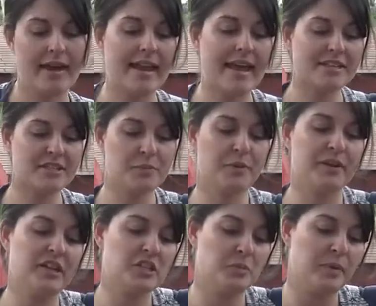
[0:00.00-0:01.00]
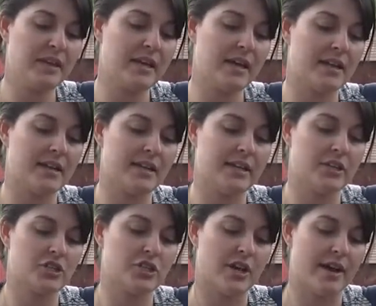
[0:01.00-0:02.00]
And as you put each bead on
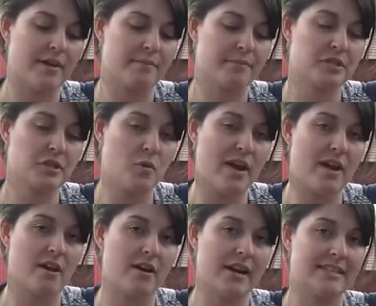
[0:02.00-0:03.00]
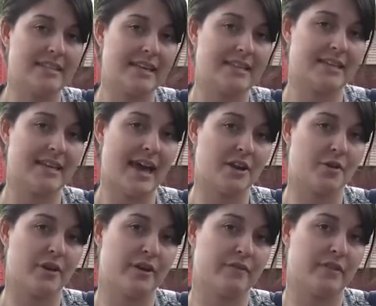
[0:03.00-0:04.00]
each square, it takes the
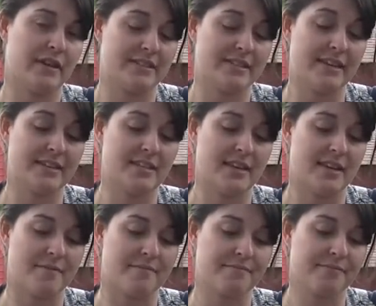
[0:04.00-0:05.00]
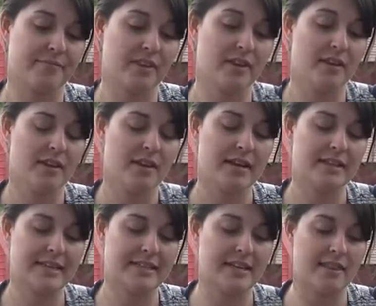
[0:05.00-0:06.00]
category of, it takes
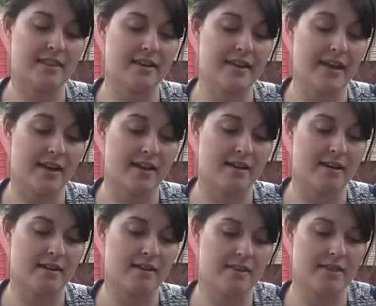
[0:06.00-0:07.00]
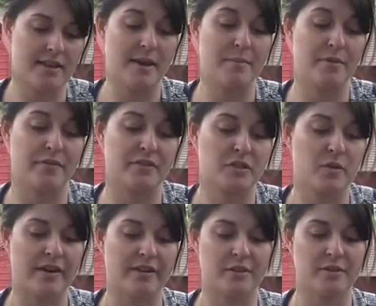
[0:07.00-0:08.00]
on the number of the
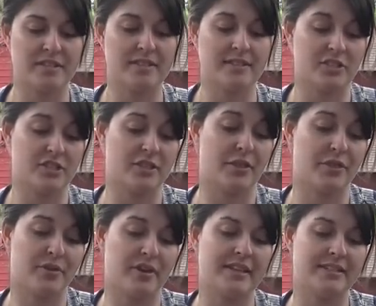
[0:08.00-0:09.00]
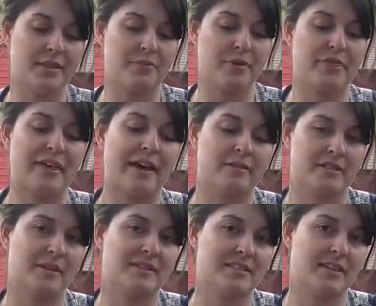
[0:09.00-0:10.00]
square. So this isn't just a 3, it's a 3,000
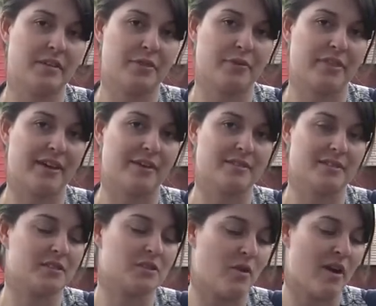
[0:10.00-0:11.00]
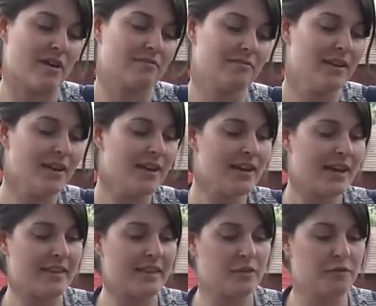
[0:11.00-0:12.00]
because it's on the 3,000 square.
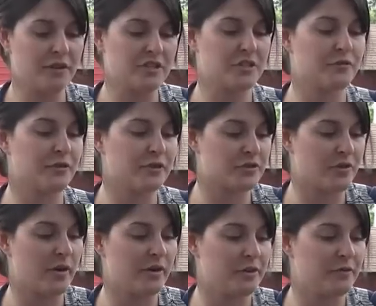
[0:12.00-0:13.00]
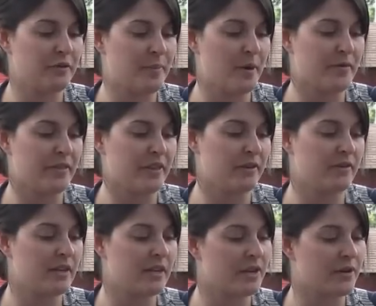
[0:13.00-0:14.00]
And then you finish the first row and you'll flip over the
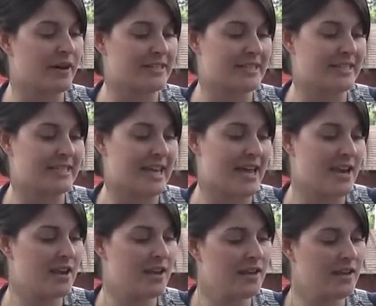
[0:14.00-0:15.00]
unit and go on to the 10.